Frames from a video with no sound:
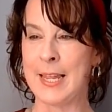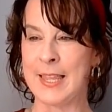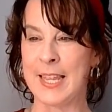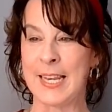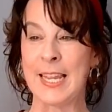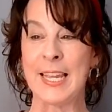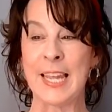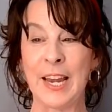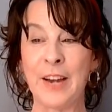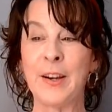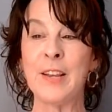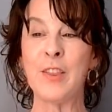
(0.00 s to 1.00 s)
Then he
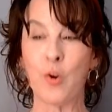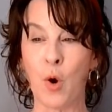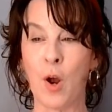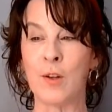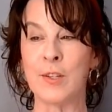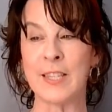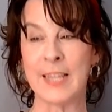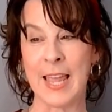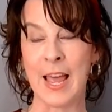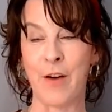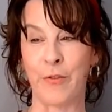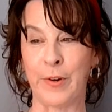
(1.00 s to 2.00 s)
carried the cross to
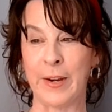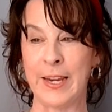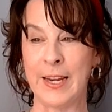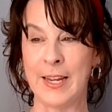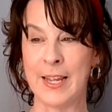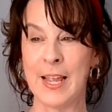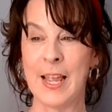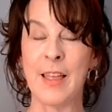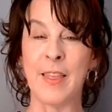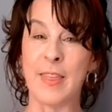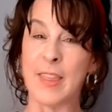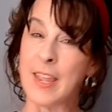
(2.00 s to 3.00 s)
Calvary.
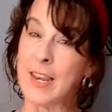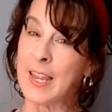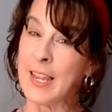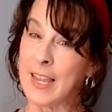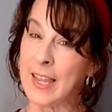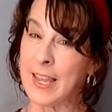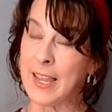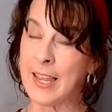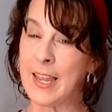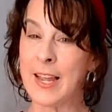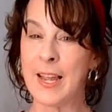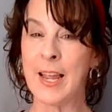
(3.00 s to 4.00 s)
Then he
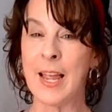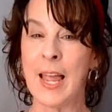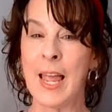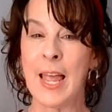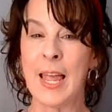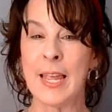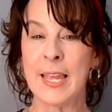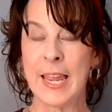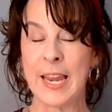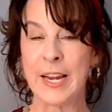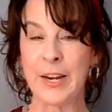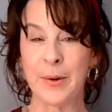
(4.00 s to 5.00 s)

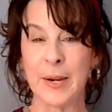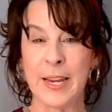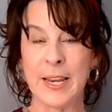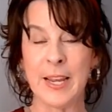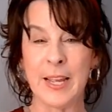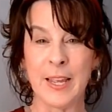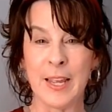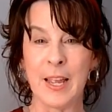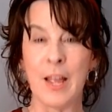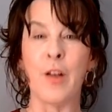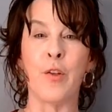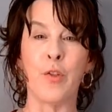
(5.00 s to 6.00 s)
carried
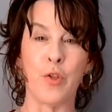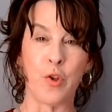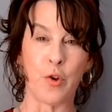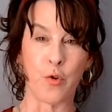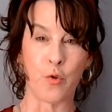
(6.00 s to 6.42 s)
the